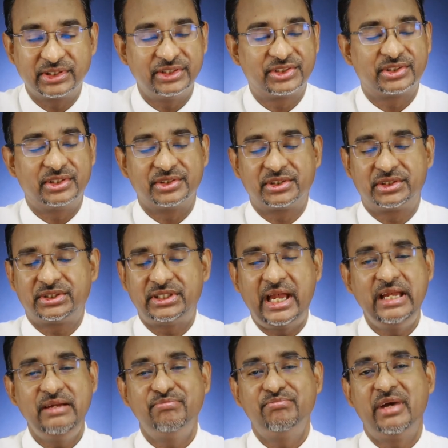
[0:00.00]
It's the
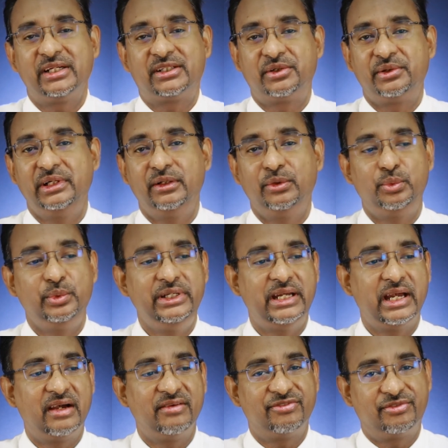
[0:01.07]
same material we
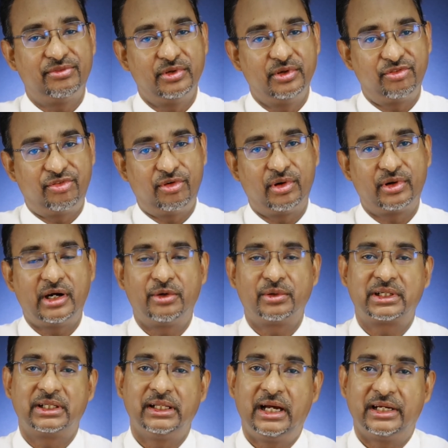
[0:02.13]
have for our
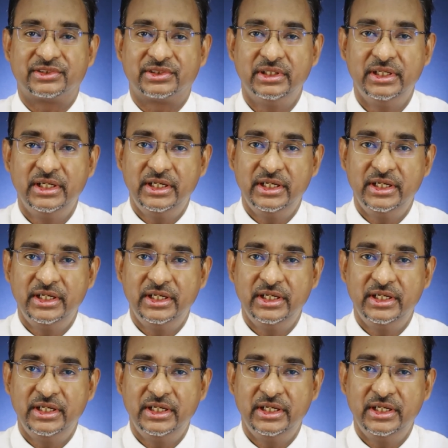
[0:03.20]
class.